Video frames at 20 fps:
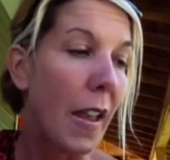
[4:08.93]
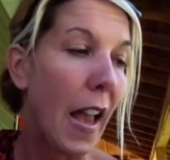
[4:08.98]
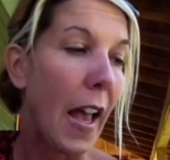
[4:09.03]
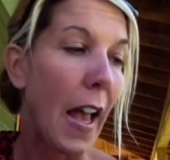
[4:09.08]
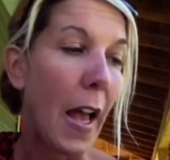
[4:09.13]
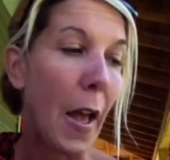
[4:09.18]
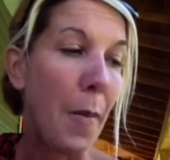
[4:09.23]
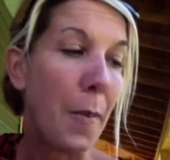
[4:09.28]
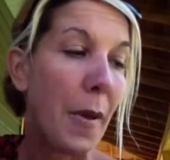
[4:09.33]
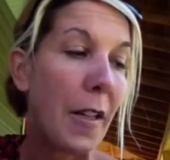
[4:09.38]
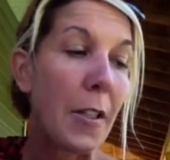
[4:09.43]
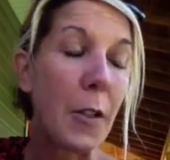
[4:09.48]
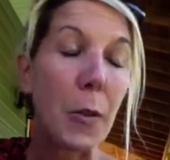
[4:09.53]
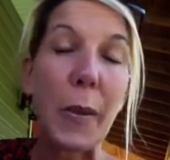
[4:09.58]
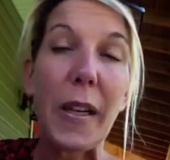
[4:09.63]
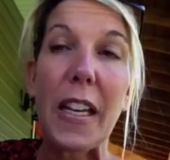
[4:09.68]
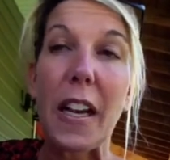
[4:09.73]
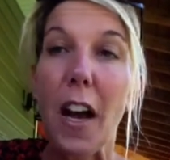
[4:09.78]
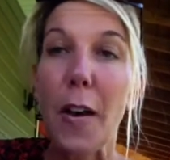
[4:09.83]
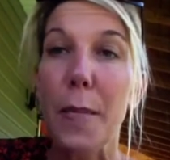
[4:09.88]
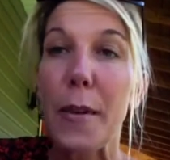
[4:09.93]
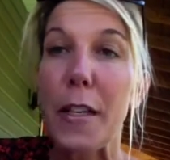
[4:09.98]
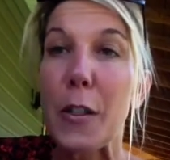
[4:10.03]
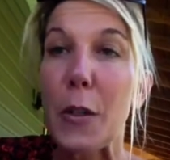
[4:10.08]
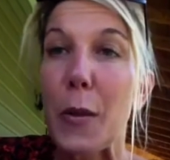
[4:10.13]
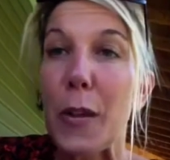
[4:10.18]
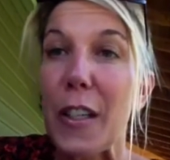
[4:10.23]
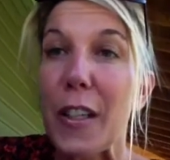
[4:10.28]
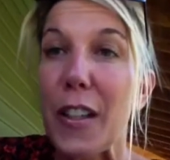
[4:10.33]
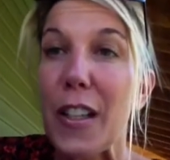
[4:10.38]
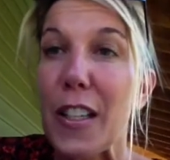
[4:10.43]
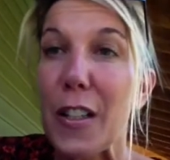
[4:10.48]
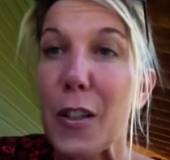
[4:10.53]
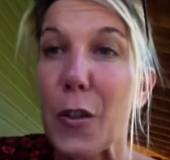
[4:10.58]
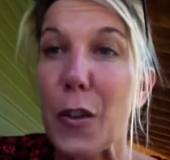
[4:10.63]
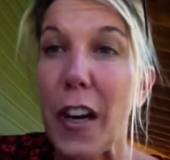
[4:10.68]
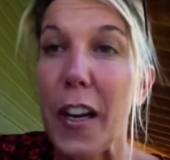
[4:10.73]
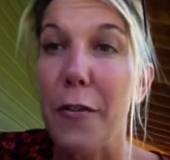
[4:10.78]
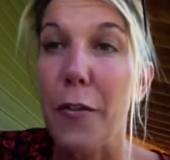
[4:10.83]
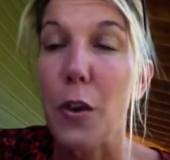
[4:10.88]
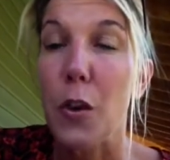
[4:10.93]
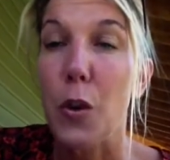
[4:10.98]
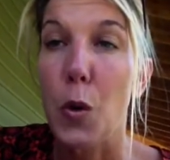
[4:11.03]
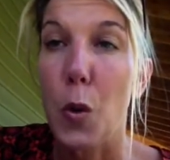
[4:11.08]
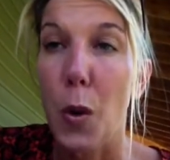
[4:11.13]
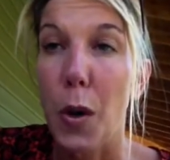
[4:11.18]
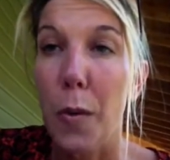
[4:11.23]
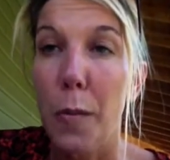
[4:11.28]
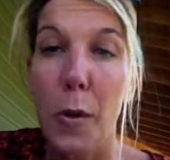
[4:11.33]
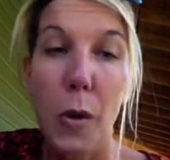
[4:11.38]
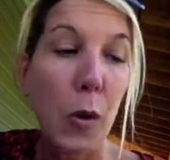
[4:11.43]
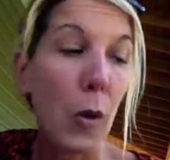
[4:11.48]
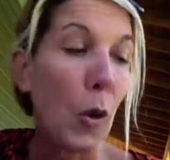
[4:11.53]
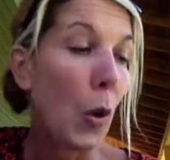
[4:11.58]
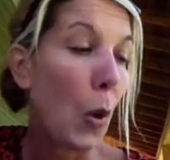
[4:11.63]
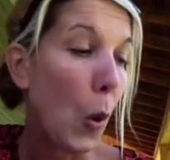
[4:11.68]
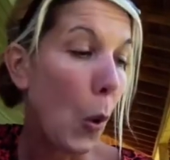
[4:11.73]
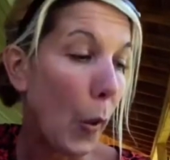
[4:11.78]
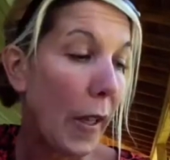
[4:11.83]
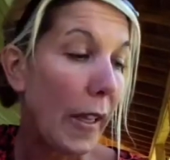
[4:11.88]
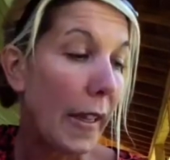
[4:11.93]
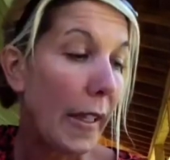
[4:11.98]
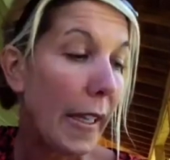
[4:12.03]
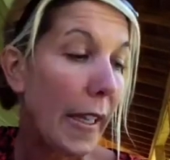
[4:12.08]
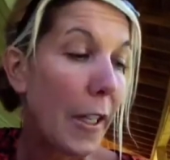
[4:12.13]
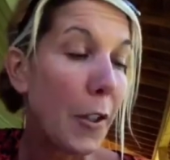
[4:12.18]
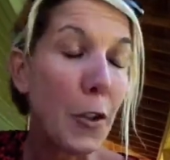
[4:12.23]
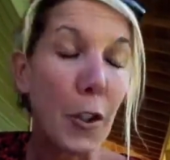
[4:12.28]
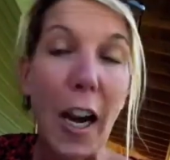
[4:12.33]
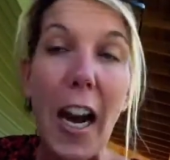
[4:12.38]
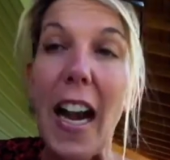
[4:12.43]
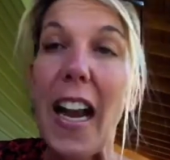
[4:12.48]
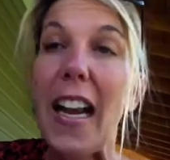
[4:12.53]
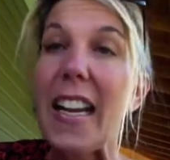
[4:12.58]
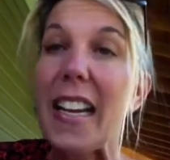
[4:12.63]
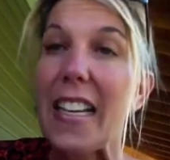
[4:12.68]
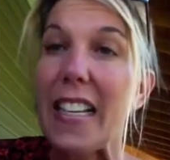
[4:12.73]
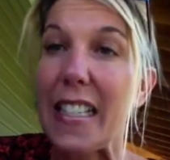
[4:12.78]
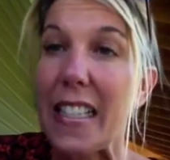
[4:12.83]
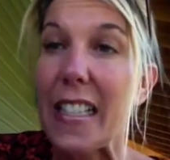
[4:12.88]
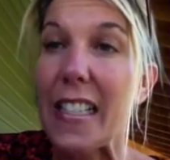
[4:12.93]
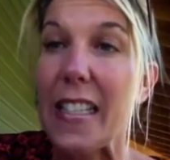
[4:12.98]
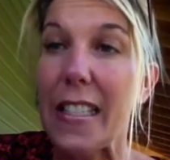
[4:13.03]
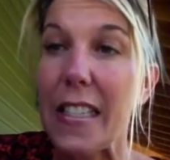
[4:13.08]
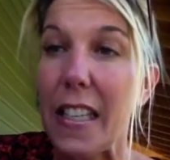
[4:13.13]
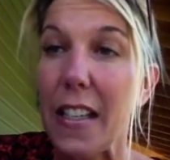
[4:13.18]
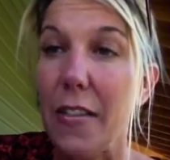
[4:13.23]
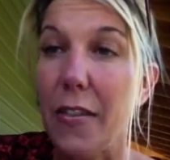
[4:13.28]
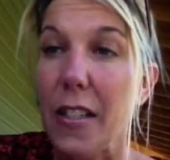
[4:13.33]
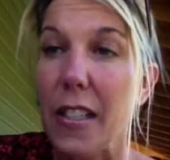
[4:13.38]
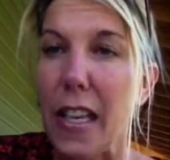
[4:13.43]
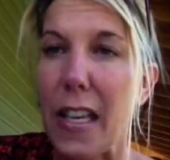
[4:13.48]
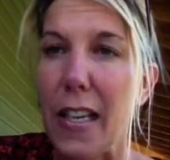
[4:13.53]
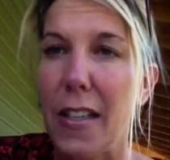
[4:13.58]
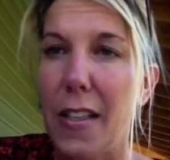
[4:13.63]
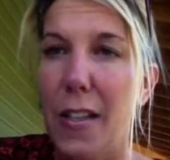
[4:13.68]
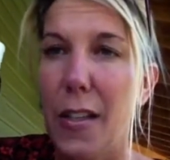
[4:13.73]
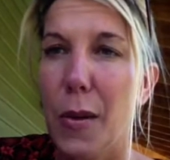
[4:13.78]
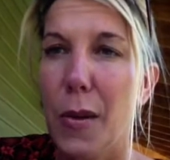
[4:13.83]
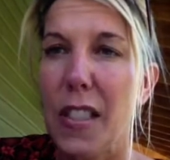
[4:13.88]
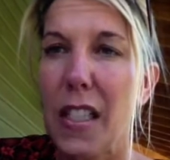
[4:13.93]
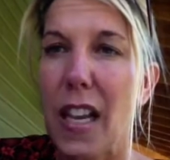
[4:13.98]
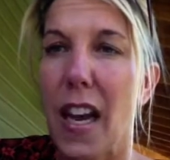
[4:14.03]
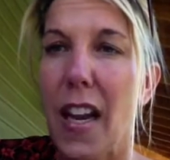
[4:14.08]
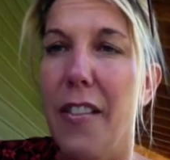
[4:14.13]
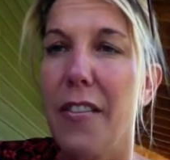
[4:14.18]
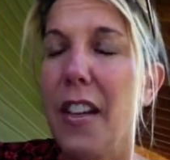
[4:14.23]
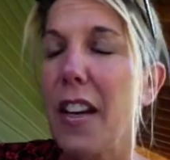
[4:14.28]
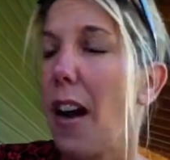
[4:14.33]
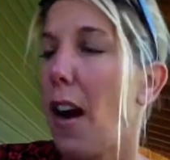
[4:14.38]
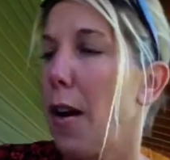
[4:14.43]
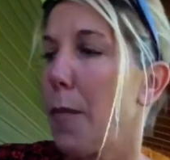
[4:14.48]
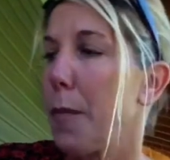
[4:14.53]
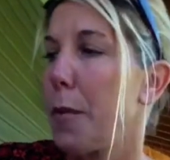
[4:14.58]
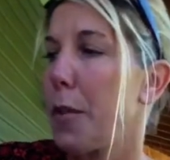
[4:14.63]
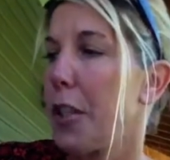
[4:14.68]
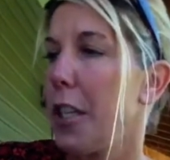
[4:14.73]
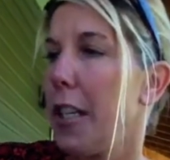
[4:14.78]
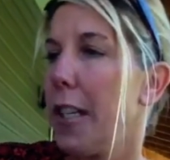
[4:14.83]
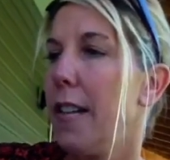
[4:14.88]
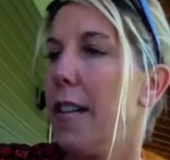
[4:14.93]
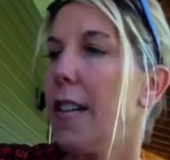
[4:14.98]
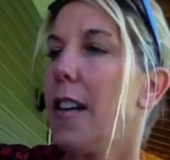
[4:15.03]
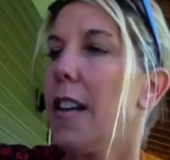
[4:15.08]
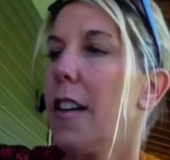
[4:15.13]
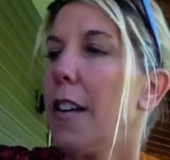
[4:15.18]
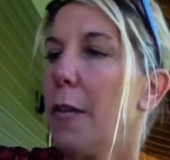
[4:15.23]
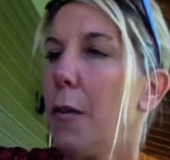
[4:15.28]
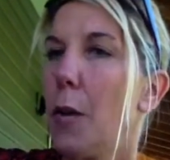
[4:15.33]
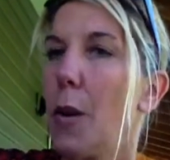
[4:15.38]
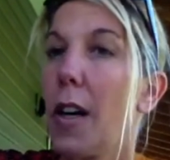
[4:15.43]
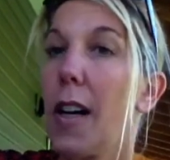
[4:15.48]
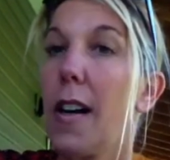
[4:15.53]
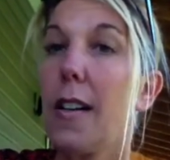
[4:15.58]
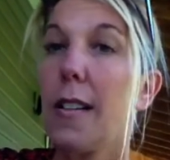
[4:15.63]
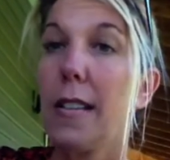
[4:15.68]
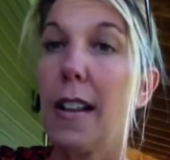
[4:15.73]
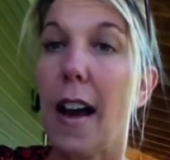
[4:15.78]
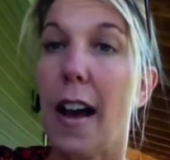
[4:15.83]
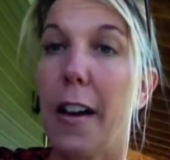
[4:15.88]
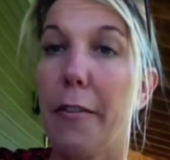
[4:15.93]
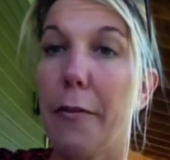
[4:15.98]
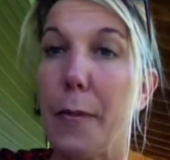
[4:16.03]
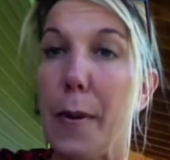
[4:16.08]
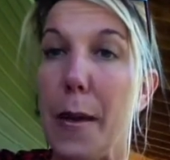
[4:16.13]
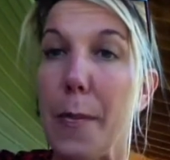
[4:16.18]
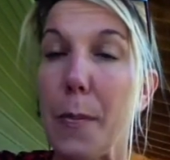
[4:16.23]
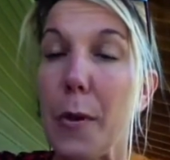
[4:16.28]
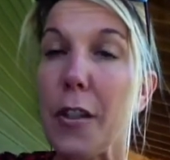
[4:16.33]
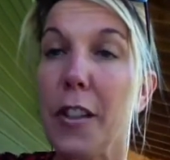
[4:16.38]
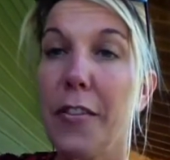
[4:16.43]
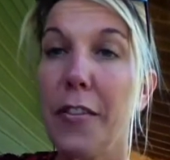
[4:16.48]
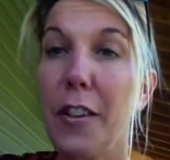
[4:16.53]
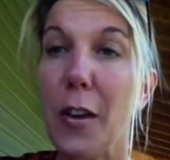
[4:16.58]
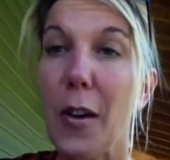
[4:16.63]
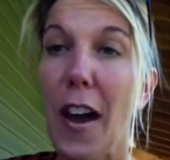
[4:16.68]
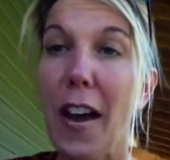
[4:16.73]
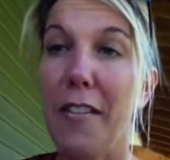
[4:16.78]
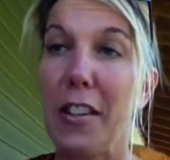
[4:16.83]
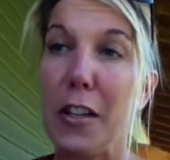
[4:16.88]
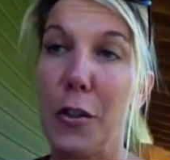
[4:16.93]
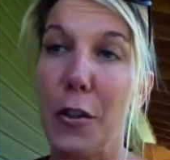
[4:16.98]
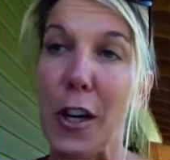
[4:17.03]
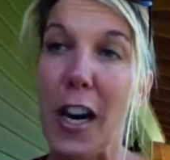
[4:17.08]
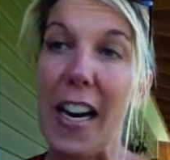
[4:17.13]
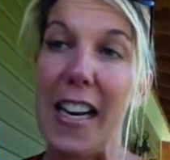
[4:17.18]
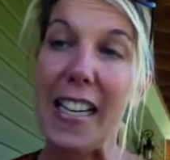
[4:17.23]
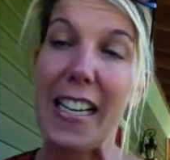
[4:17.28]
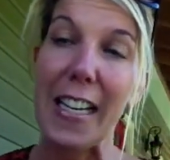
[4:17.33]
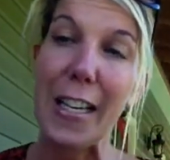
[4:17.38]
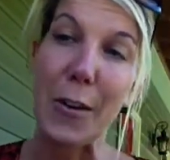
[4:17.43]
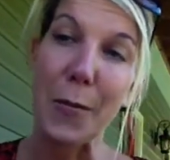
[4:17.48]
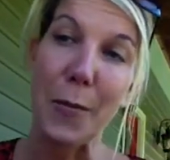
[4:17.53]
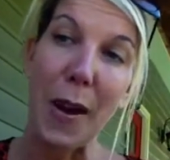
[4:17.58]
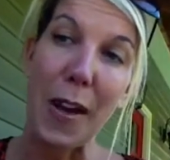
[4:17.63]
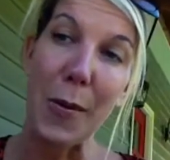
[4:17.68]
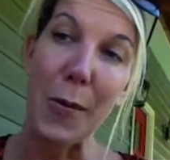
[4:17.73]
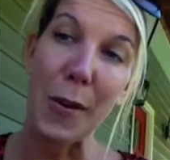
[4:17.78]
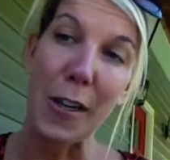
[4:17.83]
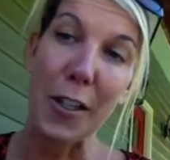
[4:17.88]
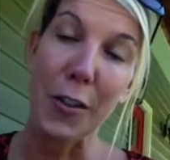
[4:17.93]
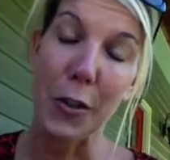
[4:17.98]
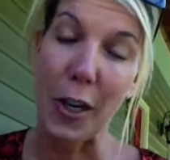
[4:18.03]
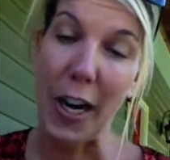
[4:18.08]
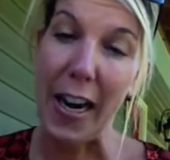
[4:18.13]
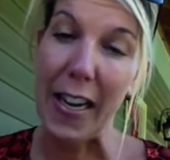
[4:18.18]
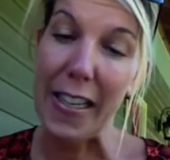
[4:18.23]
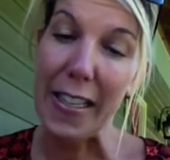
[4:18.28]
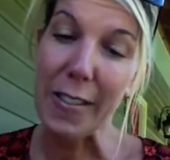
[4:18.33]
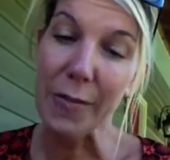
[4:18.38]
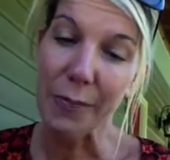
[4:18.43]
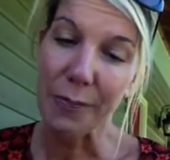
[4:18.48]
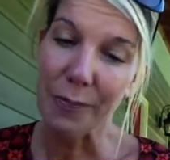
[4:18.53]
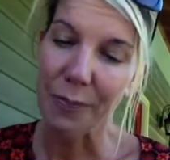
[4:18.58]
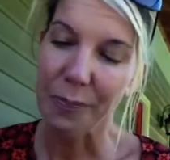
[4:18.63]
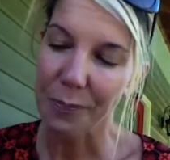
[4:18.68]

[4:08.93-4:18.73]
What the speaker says: But sweet almond oil is great for normal, oily, dry, and sensitive skin. So it's kind of an option for a lot of people. If you haven't tried it, you might want to try it.